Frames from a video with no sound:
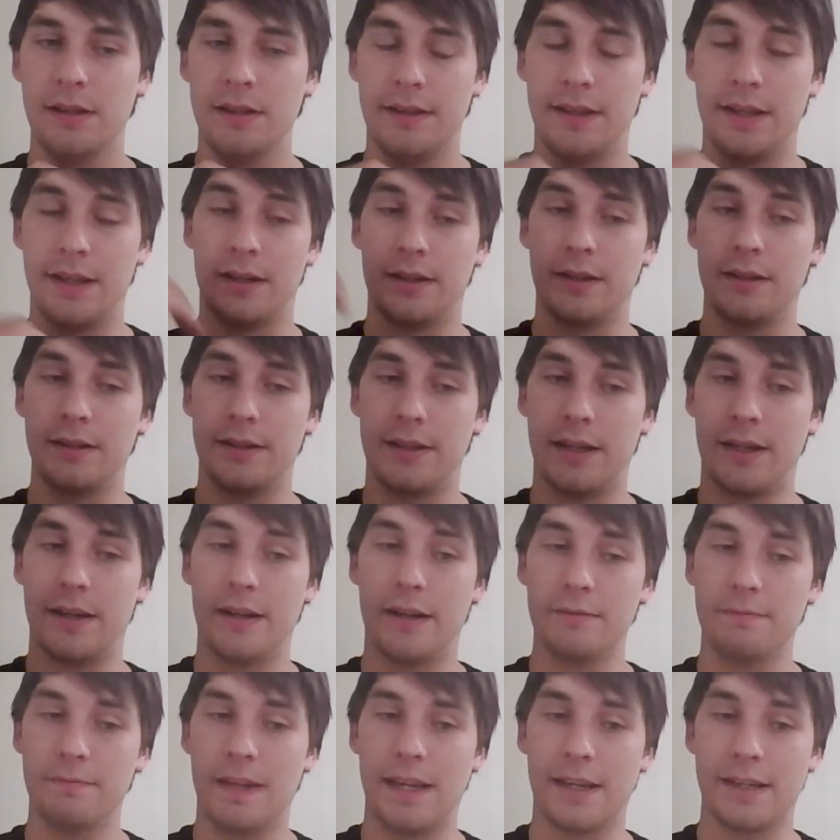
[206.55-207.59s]
their
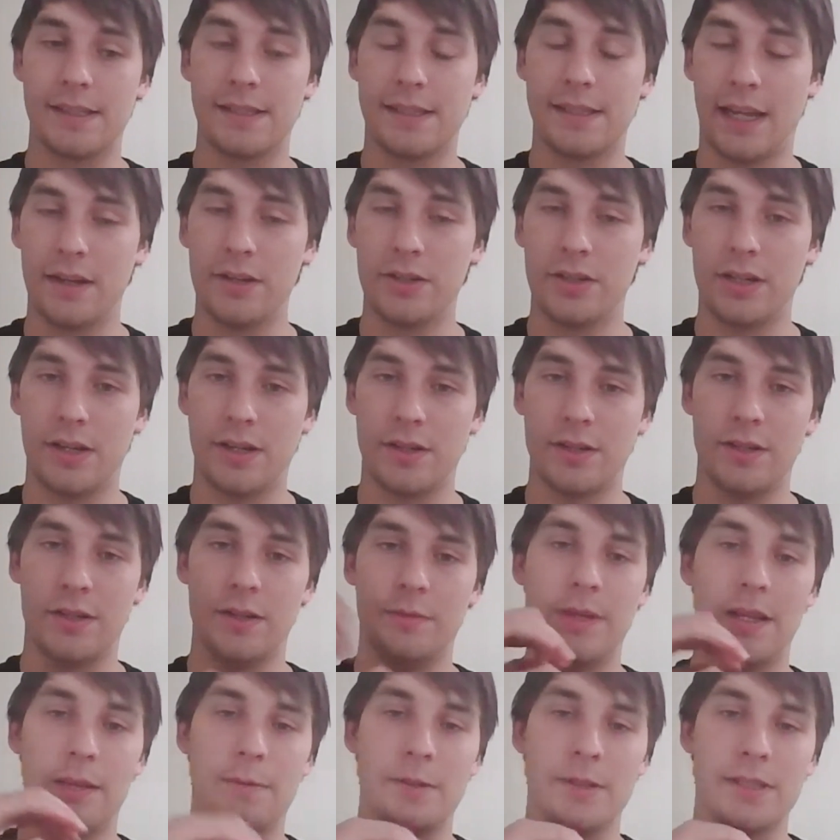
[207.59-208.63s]
their extension should
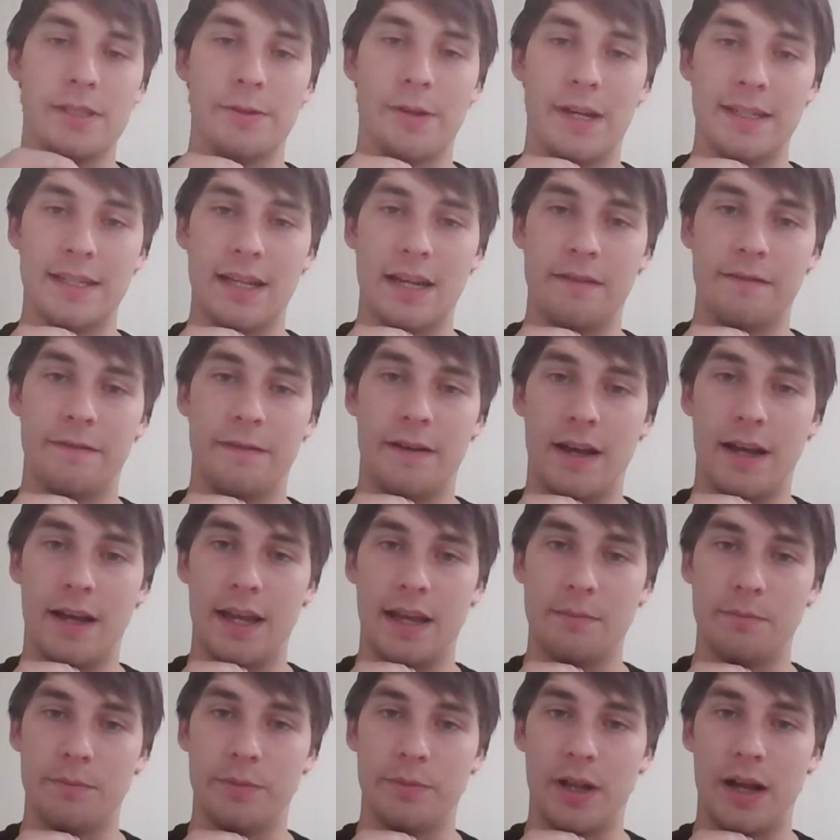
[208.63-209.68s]
be able to identify
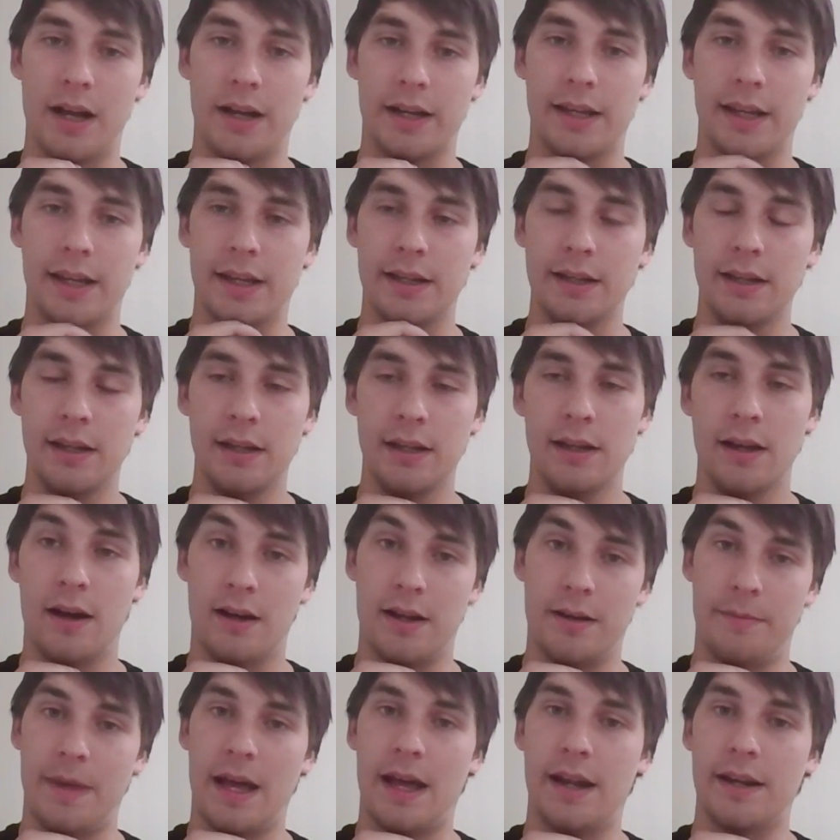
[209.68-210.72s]
and block it
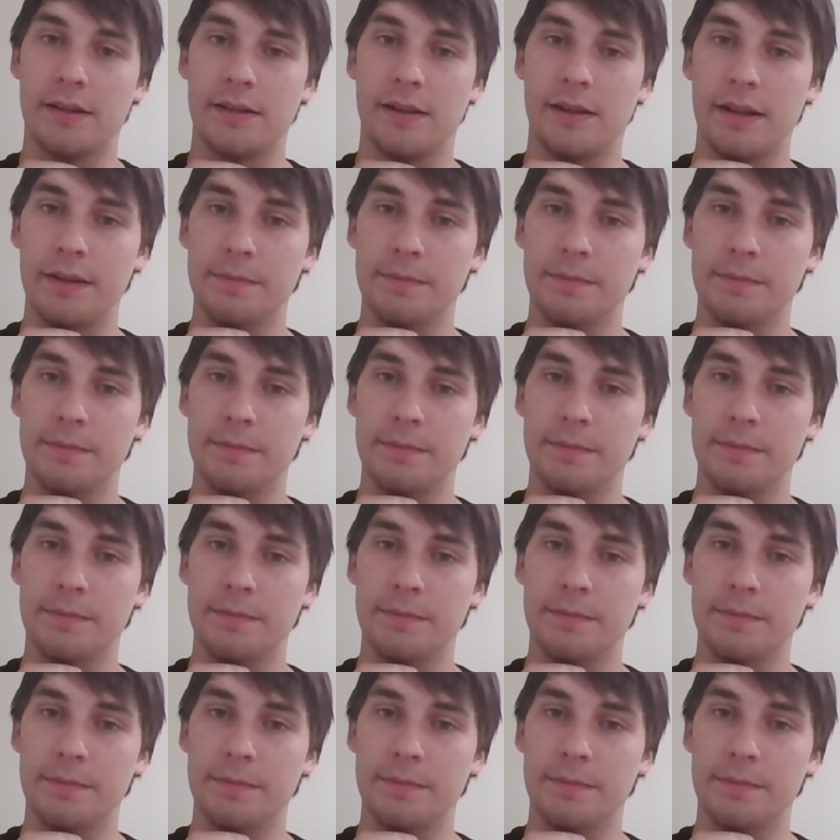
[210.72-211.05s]
automatically.